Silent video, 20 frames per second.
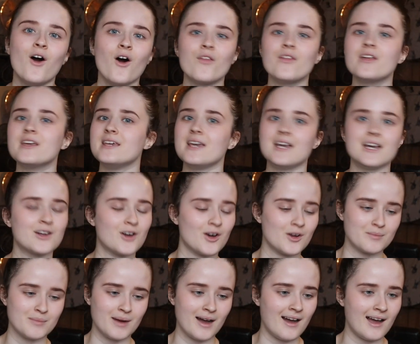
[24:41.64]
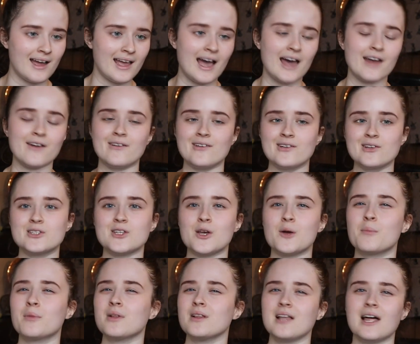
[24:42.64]
on the year gone by and
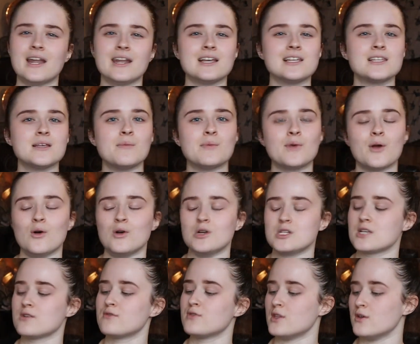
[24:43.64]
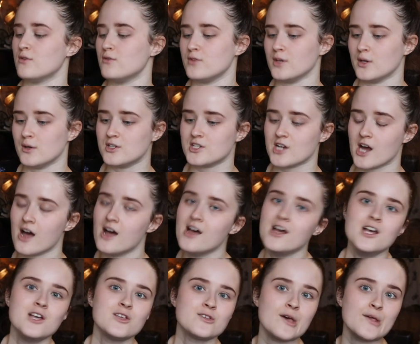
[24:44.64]
also planning some goals for the future.
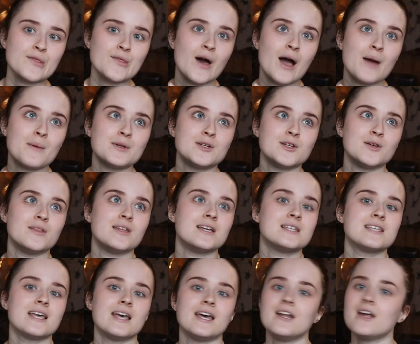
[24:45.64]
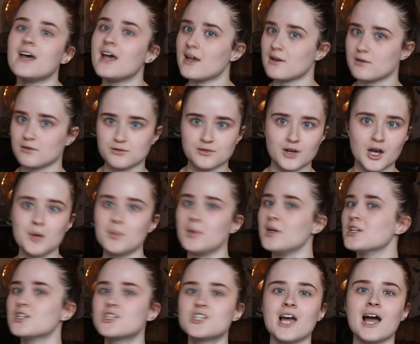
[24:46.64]
So I thought I would do this in a
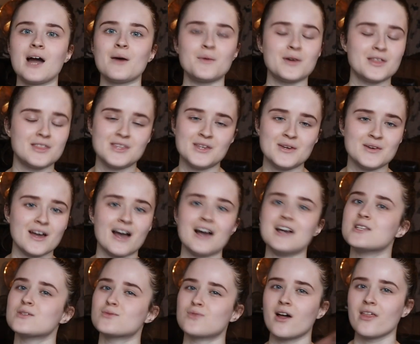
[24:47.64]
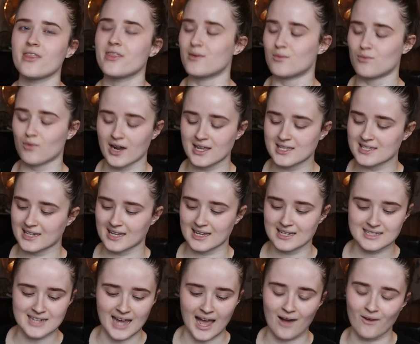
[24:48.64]
verbal chat with you guys rather than writing
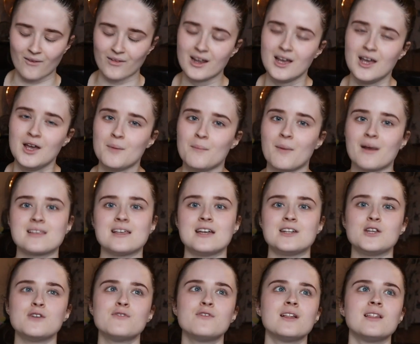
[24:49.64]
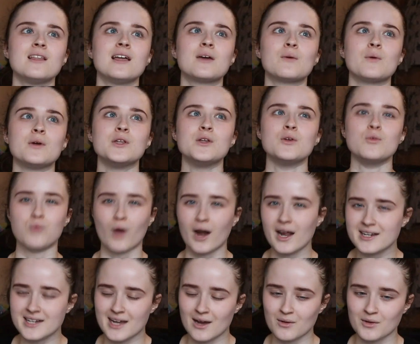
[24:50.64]
it down, because I do feel like when you
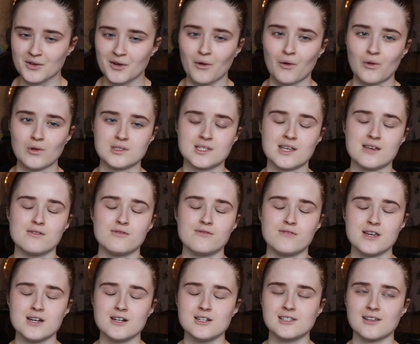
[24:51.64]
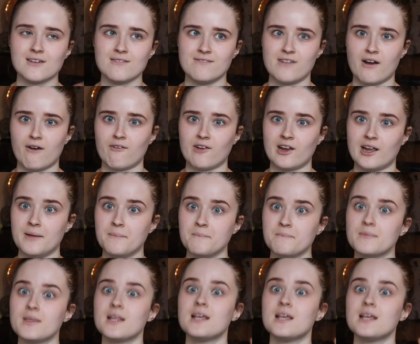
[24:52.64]
write down goals it feels very